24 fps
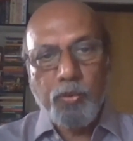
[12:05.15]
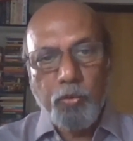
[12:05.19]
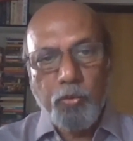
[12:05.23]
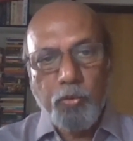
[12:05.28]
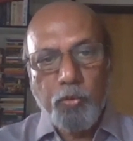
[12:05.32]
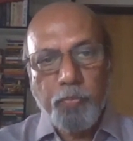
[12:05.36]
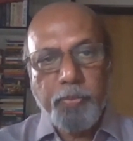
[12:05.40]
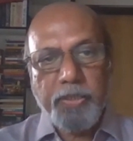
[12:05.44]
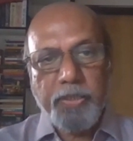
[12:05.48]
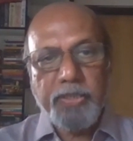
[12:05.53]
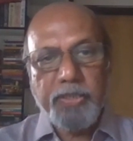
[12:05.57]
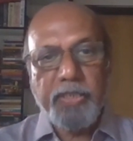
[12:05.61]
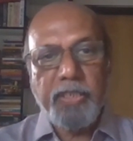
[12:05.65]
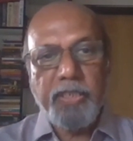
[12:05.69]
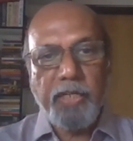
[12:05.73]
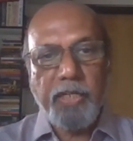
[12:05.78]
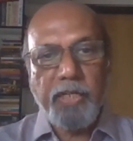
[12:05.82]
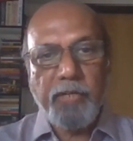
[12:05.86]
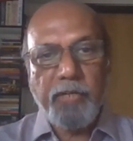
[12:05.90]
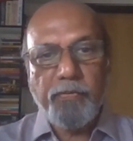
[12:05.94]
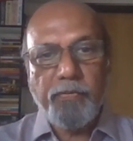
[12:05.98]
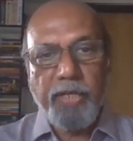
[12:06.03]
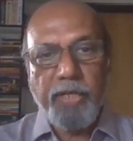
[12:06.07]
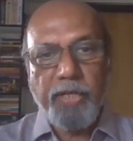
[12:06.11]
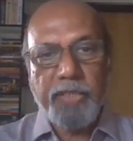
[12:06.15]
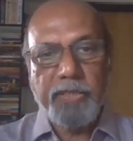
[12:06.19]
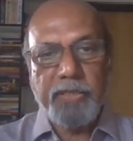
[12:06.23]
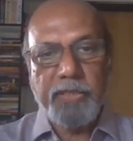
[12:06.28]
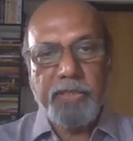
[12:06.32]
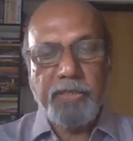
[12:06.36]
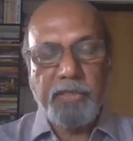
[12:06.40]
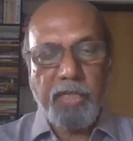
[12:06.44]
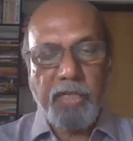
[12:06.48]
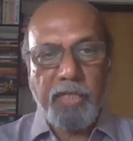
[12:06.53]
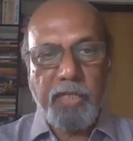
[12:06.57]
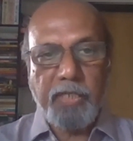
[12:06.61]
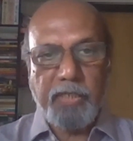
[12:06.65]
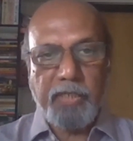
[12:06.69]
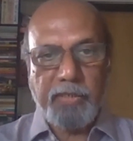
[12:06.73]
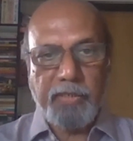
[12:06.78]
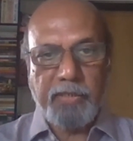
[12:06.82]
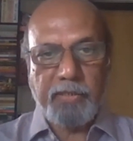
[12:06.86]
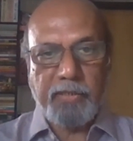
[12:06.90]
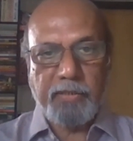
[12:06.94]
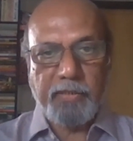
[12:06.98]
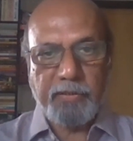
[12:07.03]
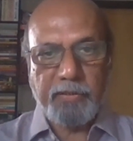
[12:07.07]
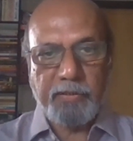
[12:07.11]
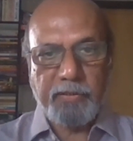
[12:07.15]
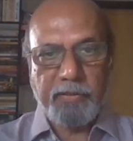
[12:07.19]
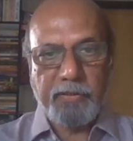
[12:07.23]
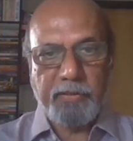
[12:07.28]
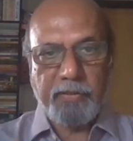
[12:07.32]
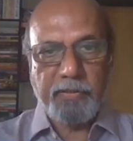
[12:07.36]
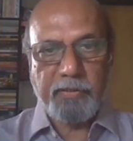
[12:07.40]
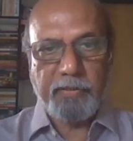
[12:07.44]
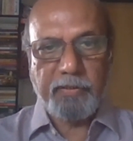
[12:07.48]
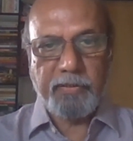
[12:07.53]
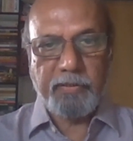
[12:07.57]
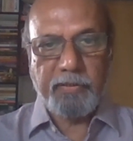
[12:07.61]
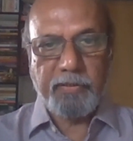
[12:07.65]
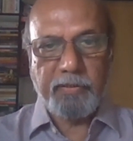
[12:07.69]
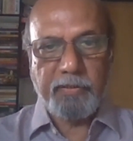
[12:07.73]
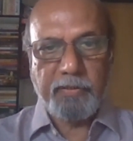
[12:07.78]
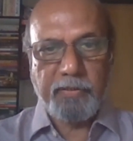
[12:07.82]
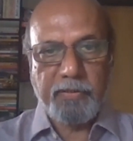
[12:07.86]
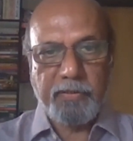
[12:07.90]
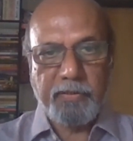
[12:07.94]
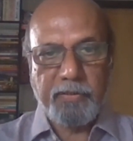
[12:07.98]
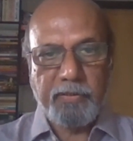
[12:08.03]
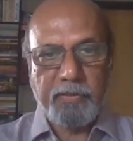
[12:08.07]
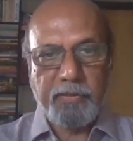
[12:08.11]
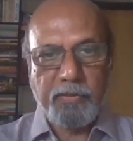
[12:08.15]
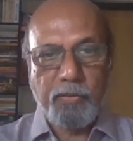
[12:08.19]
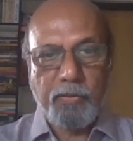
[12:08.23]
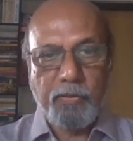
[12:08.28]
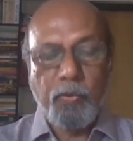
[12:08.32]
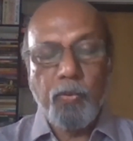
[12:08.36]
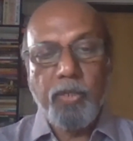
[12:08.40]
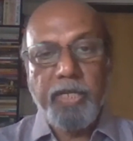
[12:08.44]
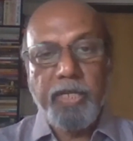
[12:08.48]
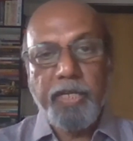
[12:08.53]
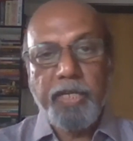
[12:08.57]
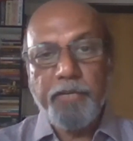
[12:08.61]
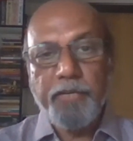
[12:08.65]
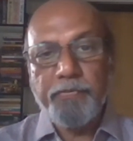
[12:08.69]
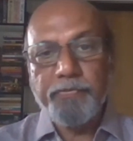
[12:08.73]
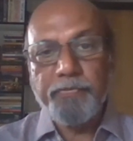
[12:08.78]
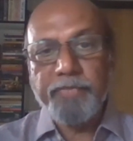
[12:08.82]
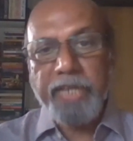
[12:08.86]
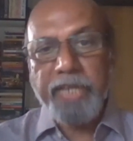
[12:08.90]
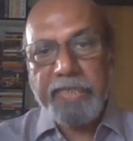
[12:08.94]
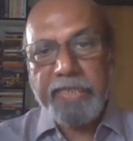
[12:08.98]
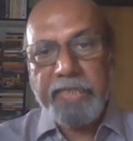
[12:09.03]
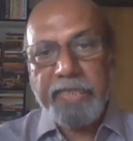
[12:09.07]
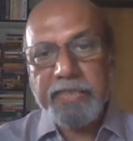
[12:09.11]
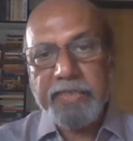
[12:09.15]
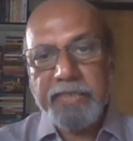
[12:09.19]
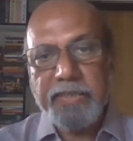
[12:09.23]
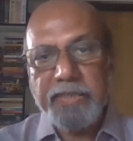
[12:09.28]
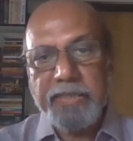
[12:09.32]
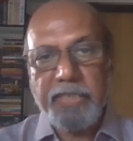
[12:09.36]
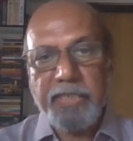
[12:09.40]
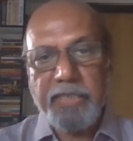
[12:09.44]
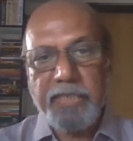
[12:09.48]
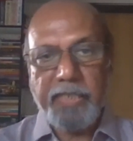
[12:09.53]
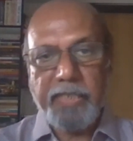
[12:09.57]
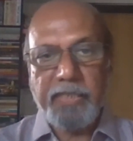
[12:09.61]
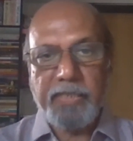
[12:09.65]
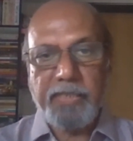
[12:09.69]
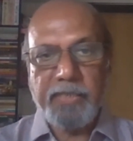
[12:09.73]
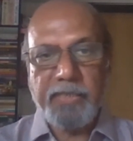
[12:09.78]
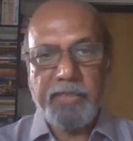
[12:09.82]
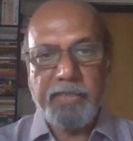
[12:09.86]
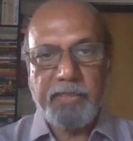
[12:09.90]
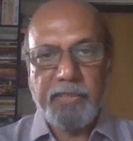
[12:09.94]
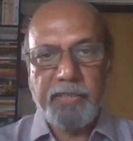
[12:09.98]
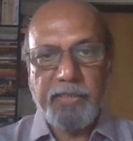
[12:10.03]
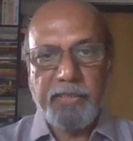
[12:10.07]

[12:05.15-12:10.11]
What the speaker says: 2% inflation target, only if that is in sight,